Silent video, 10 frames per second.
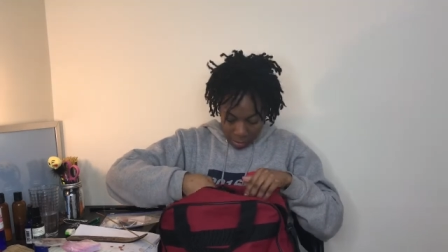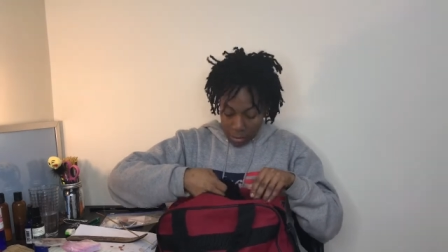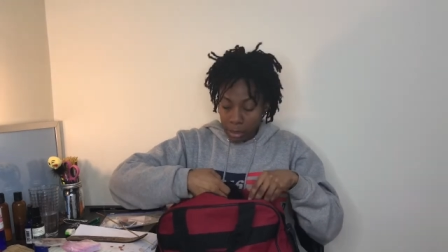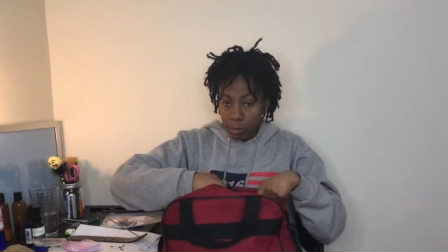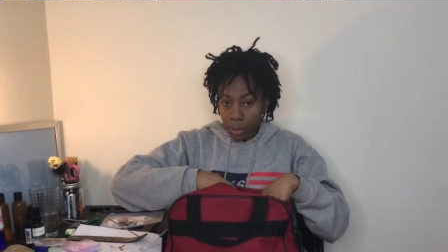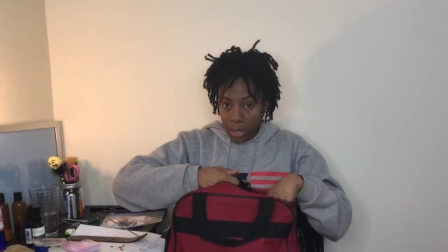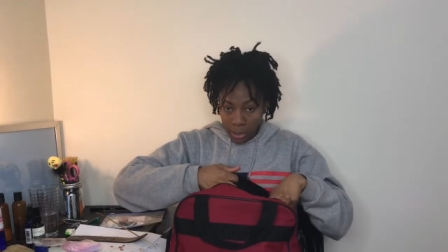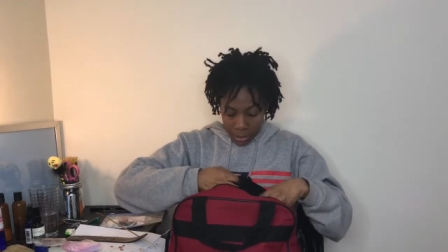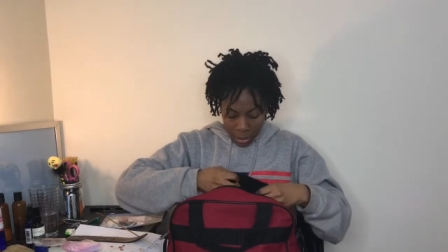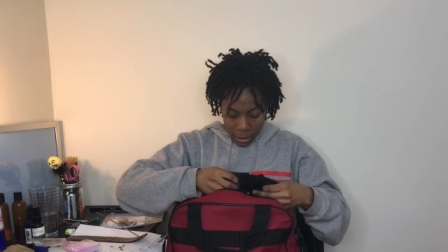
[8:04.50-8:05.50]
is
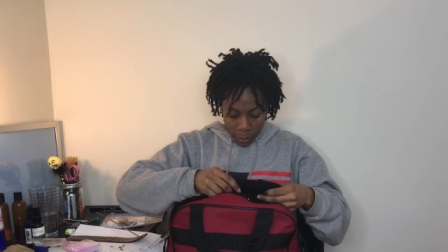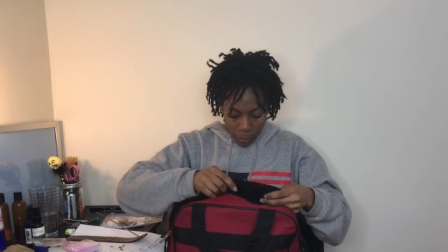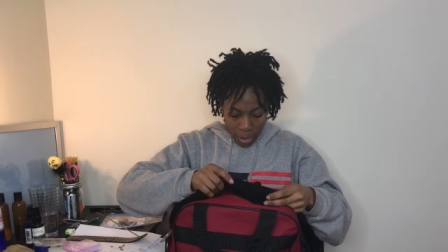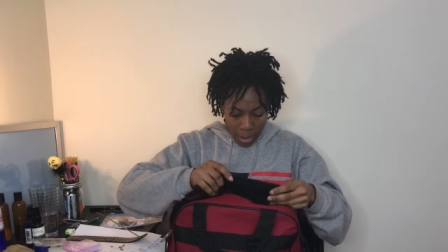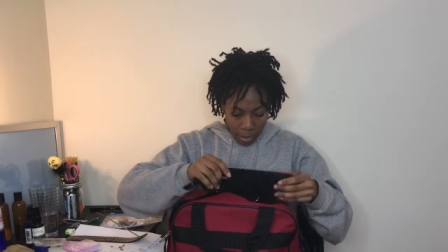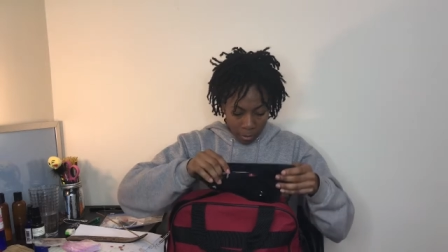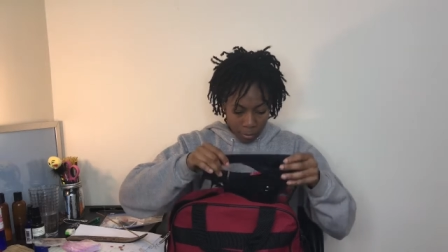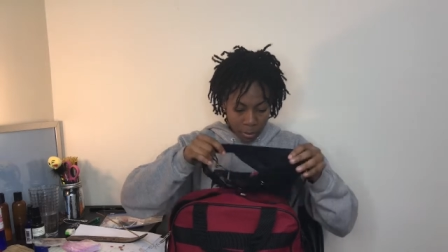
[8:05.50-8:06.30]
bras and underwear,